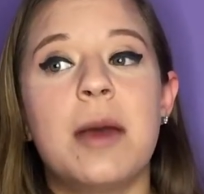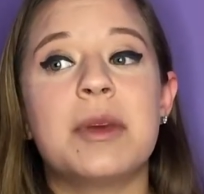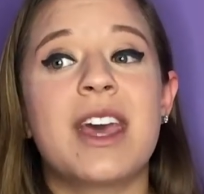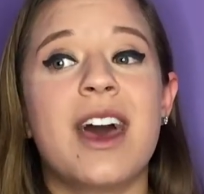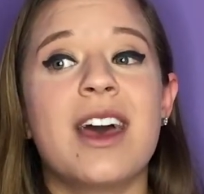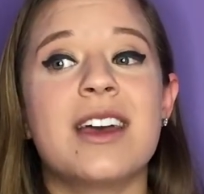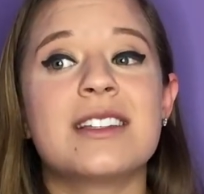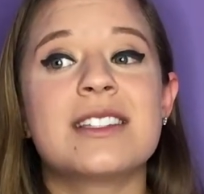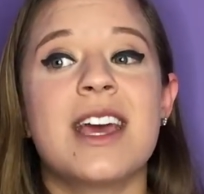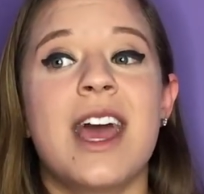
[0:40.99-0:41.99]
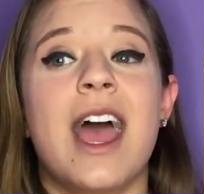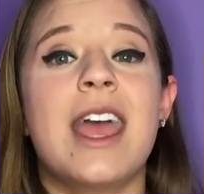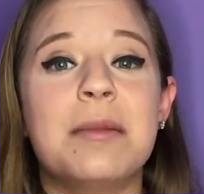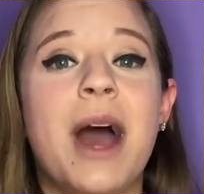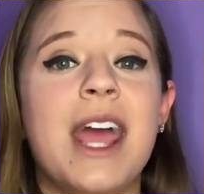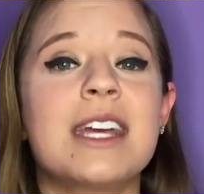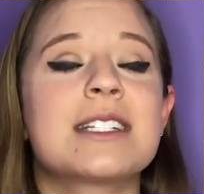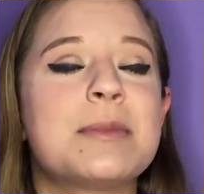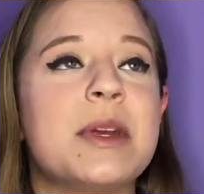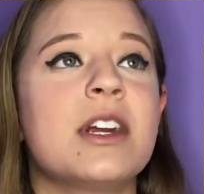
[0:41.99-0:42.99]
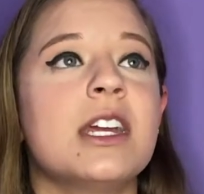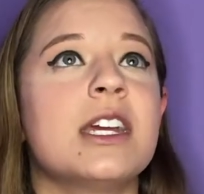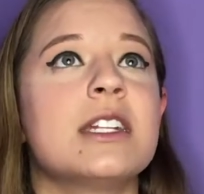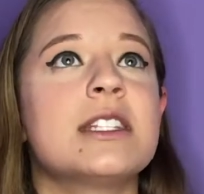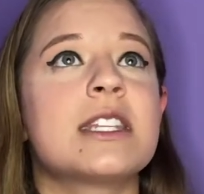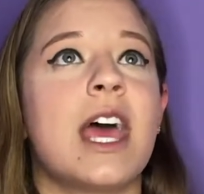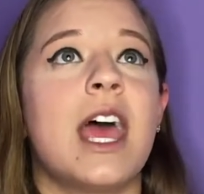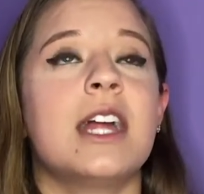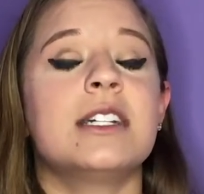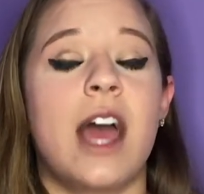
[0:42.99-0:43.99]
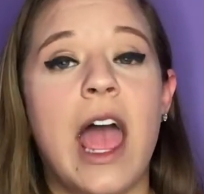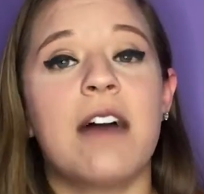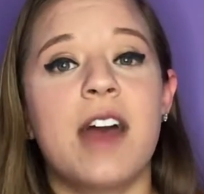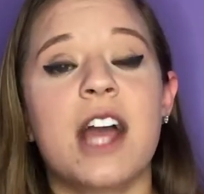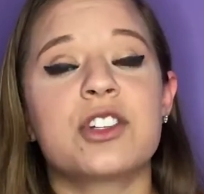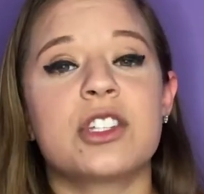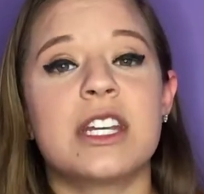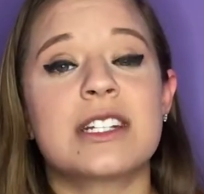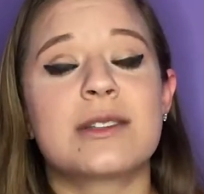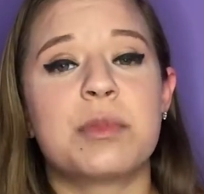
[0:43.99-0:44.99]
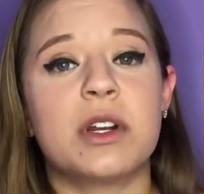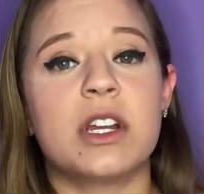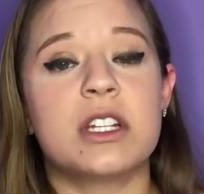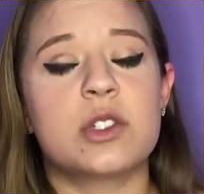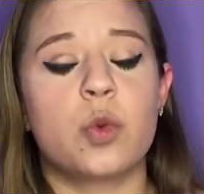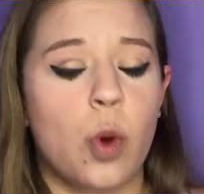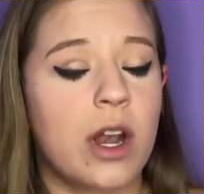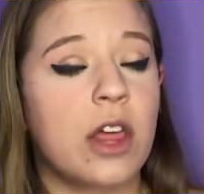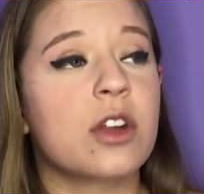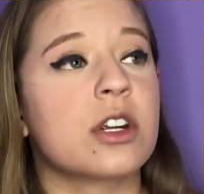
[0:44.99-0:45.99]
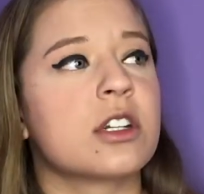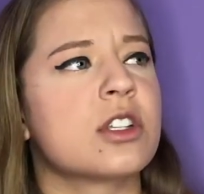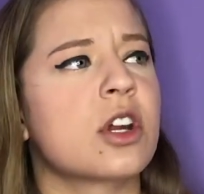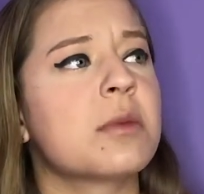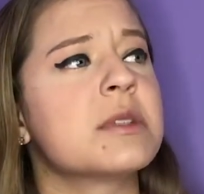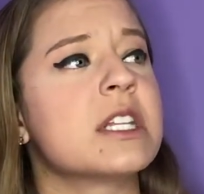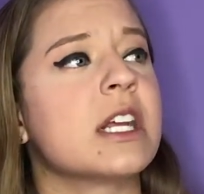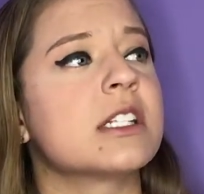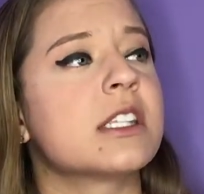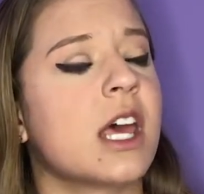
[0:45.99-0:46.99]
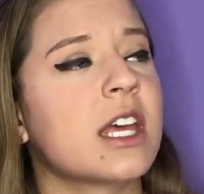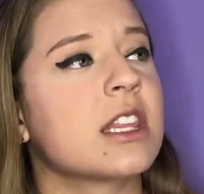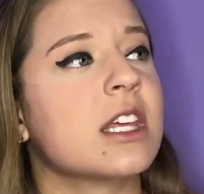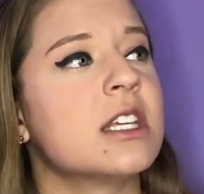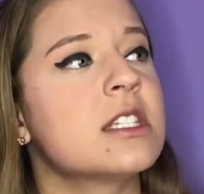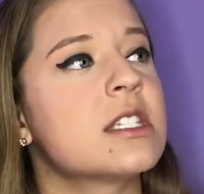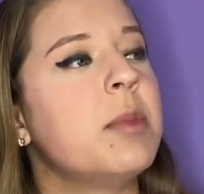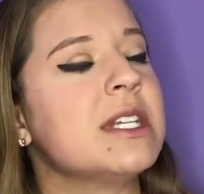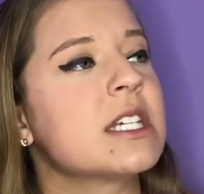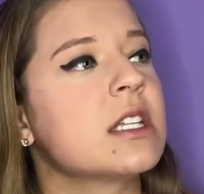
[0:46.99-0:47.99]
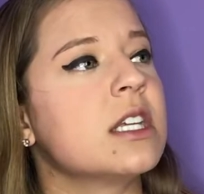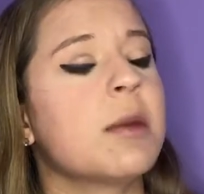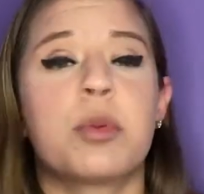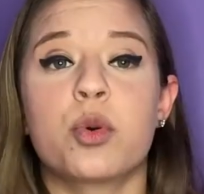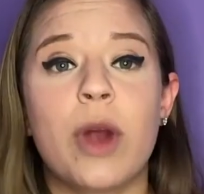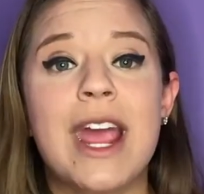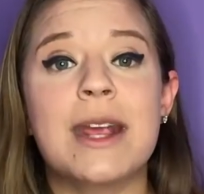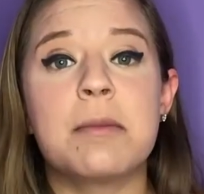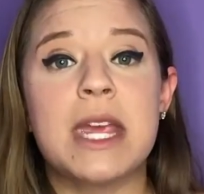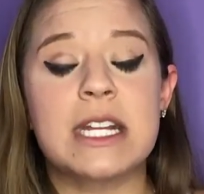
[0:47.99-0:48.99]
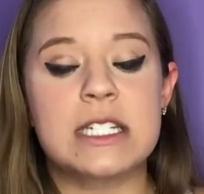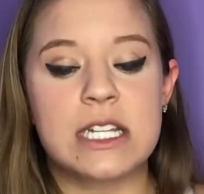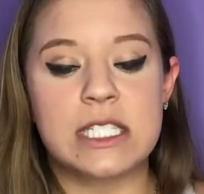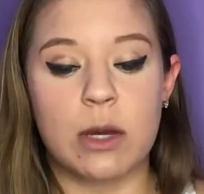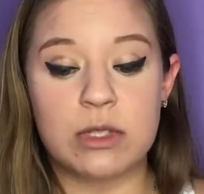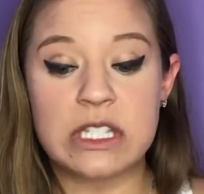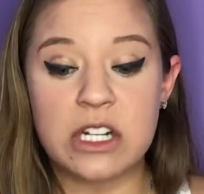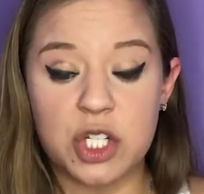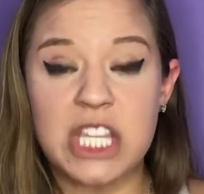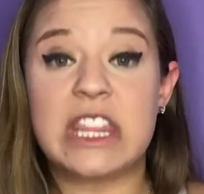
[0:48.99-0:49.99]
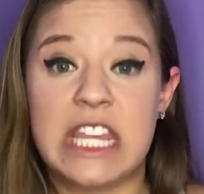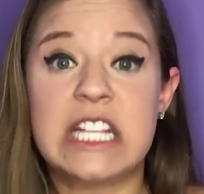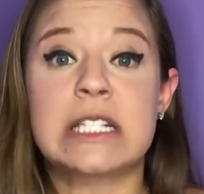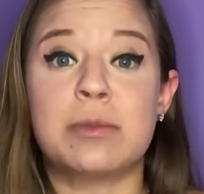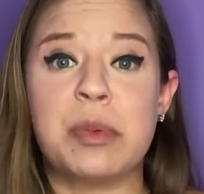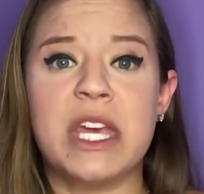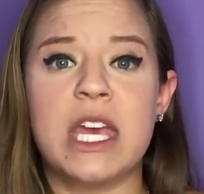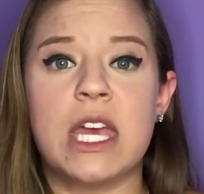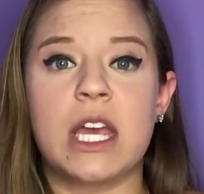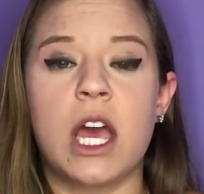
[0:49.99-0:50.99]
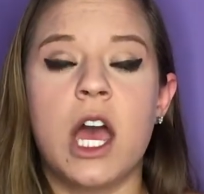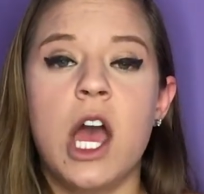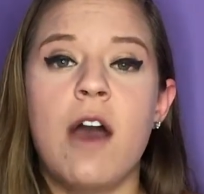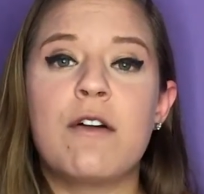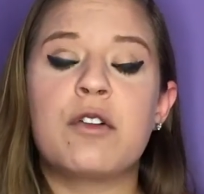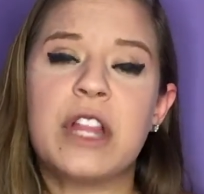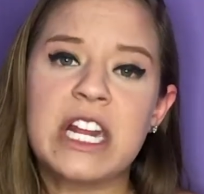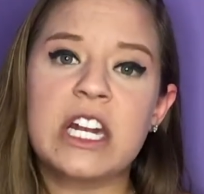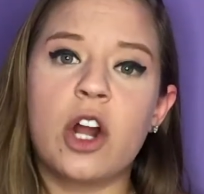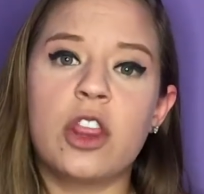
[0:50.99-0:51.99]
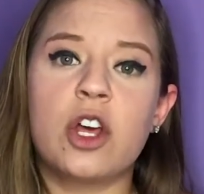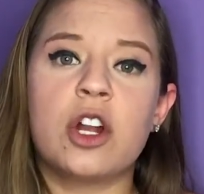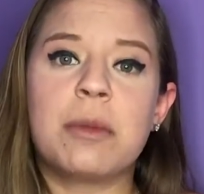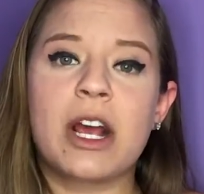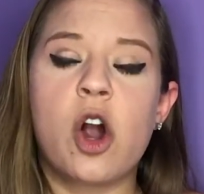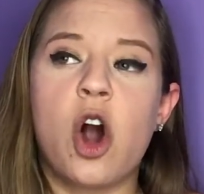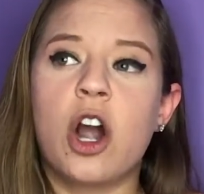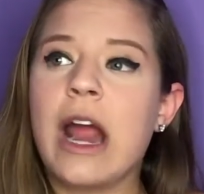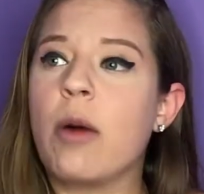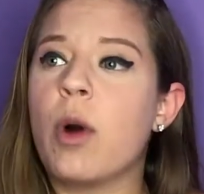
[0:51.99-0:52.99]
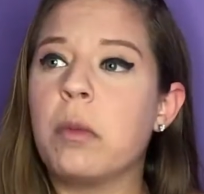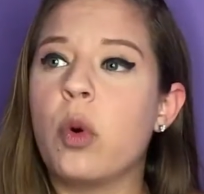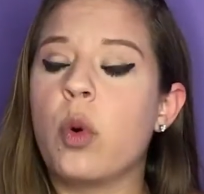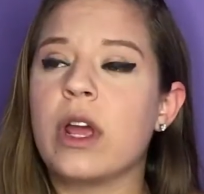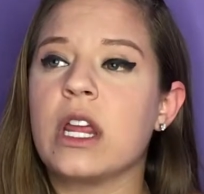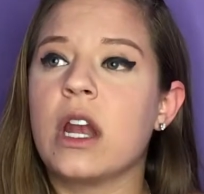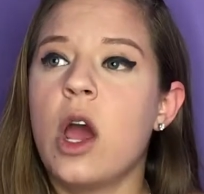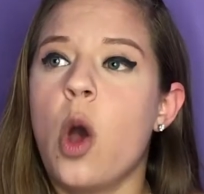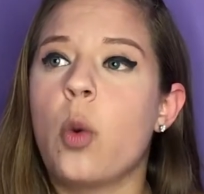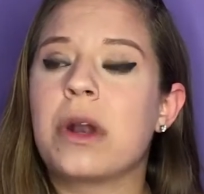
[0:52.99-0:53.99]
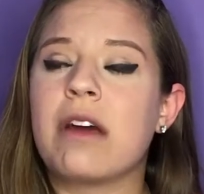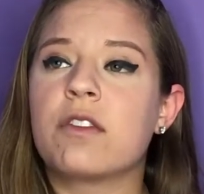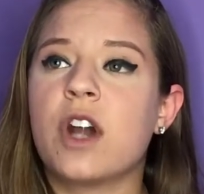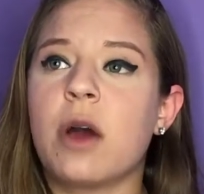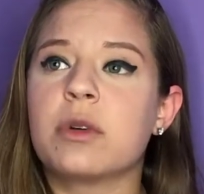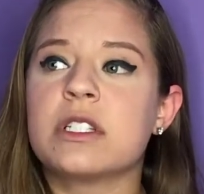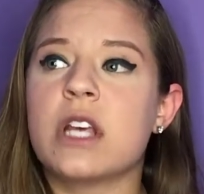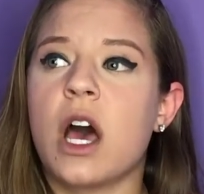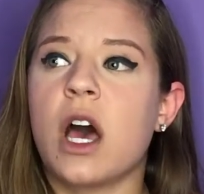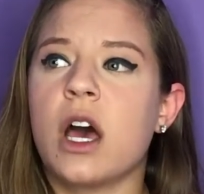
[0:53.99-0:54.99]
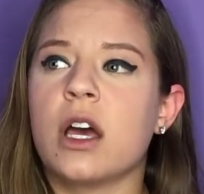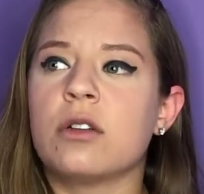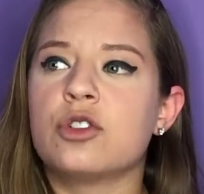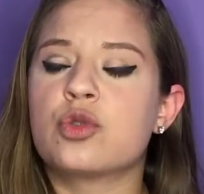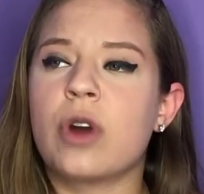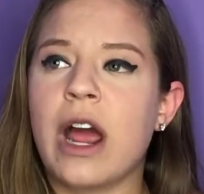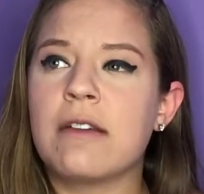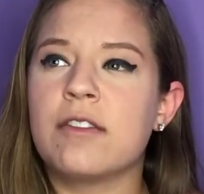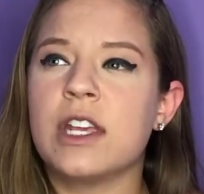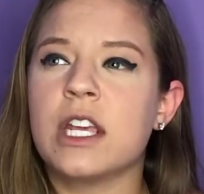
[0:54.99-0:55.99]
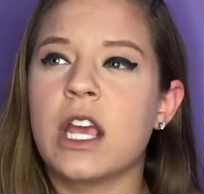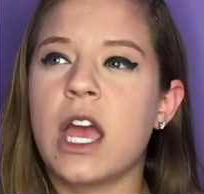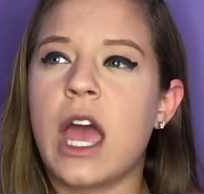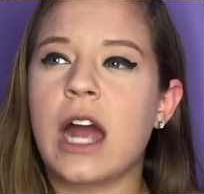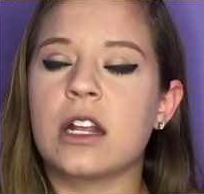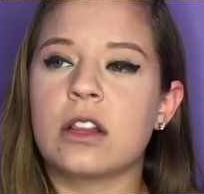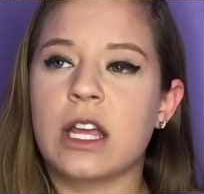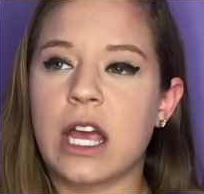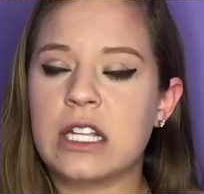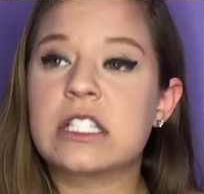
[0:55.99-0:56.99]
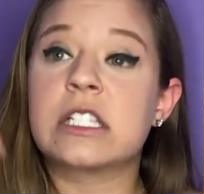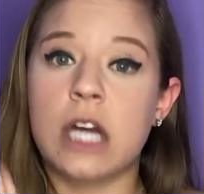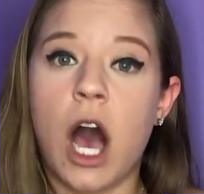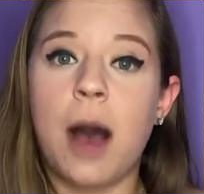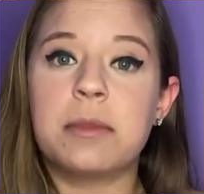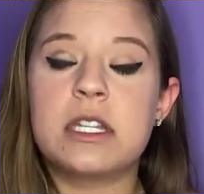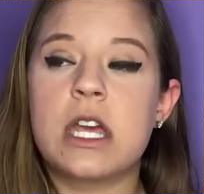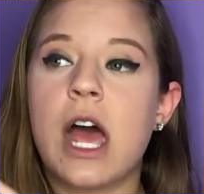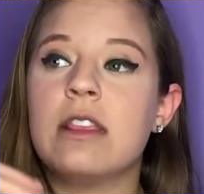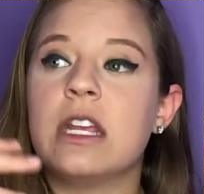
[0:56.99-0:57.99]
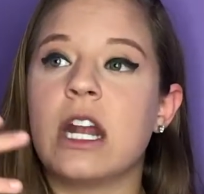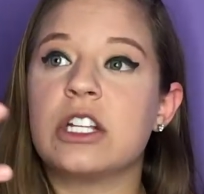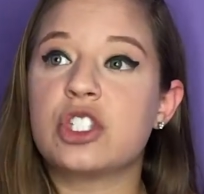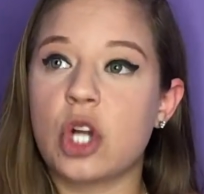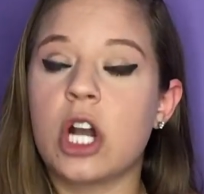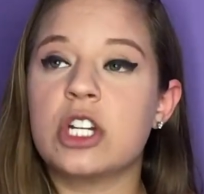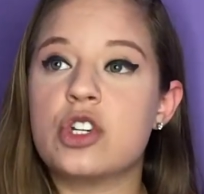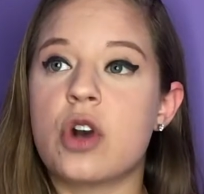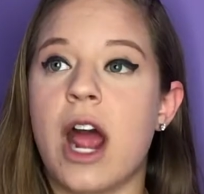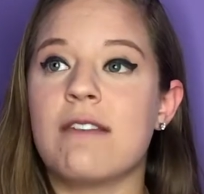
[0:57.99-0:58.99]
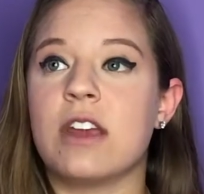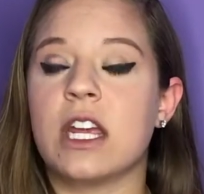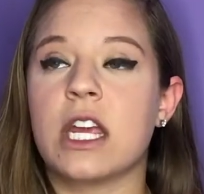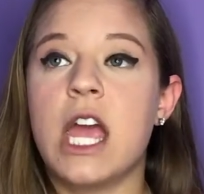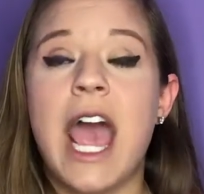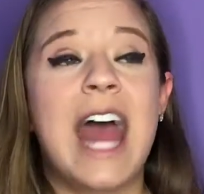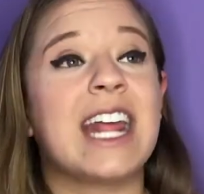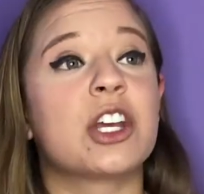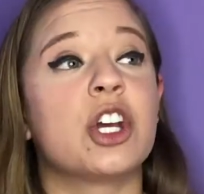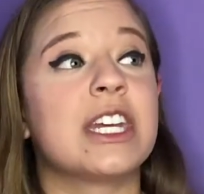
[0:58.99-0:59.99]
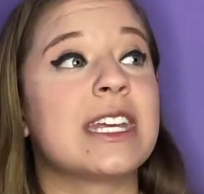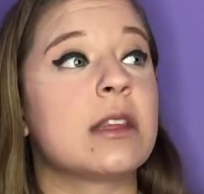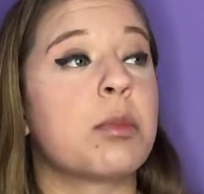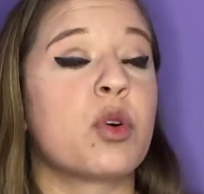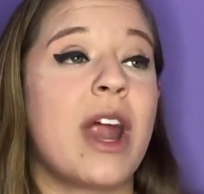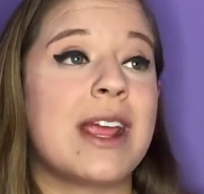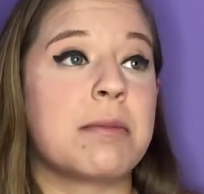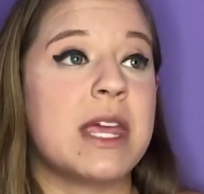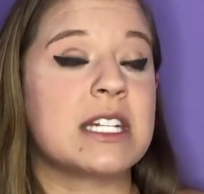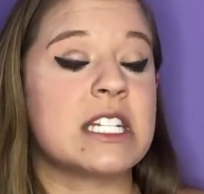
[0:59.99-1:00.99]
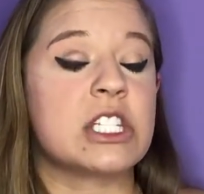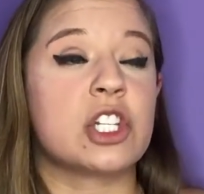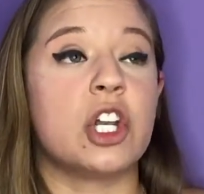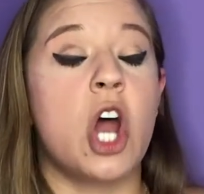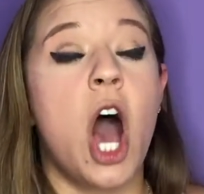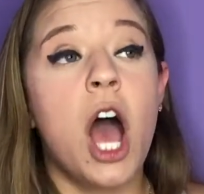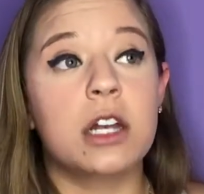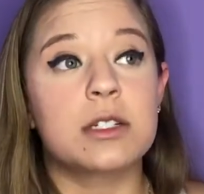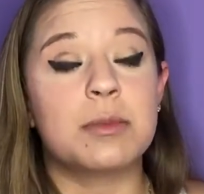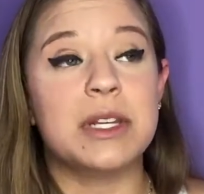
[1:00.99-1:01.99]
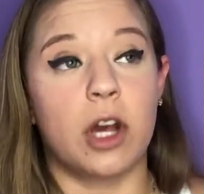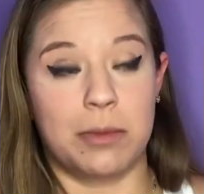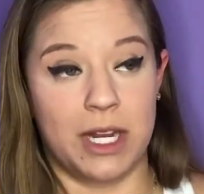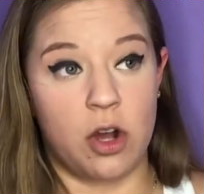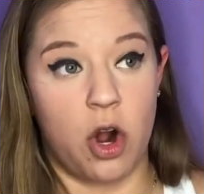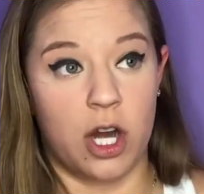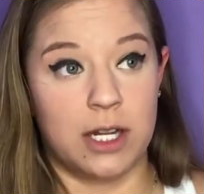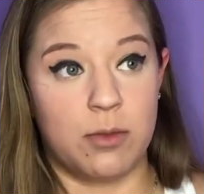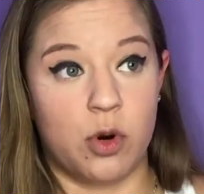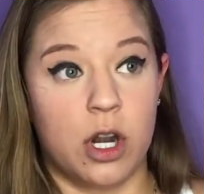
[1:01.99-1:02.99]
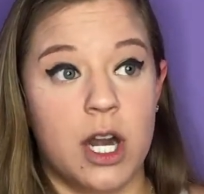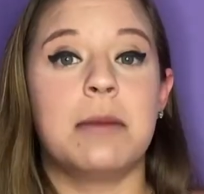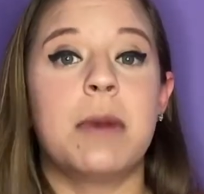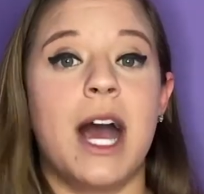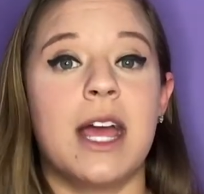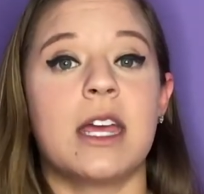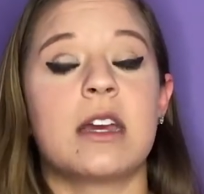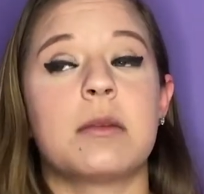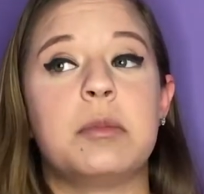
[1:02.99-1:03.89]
Because in my experience, and I have actually experienced one other circumstance like this, basically a praying mantis that was literally this big landed on the hood of my car at one point whenever I was uh, driving at it. Like I stopped and then I started driving and I couldn't get the praying mantis to not be on my car anymore. And my